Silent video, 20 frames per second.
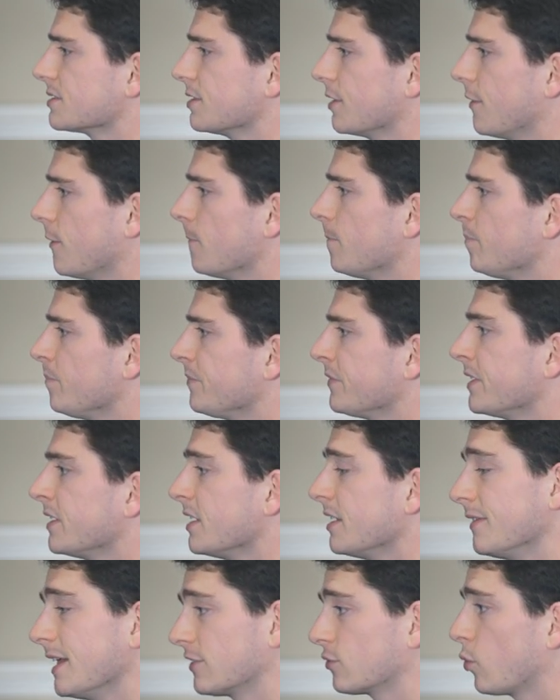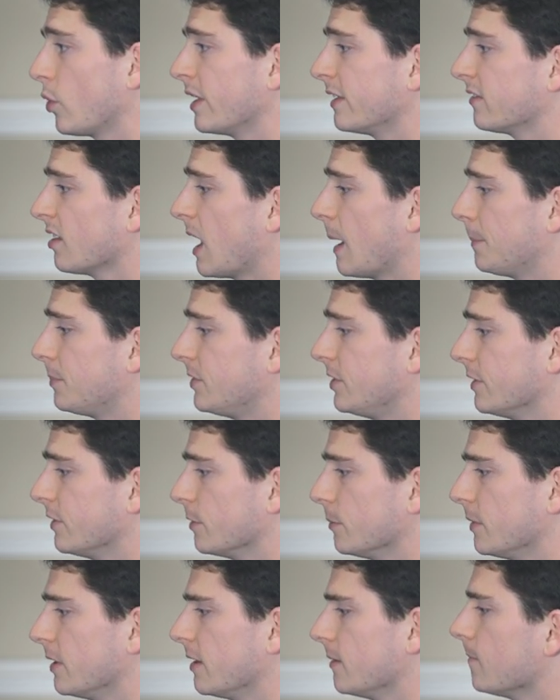So that's quite top tier
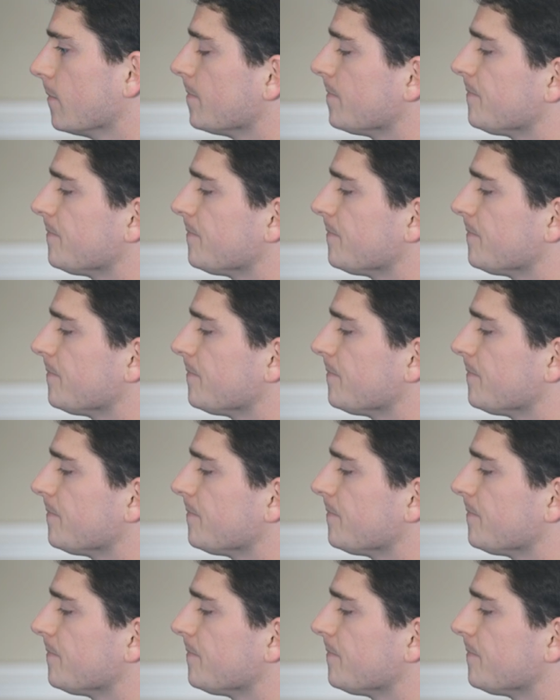to me.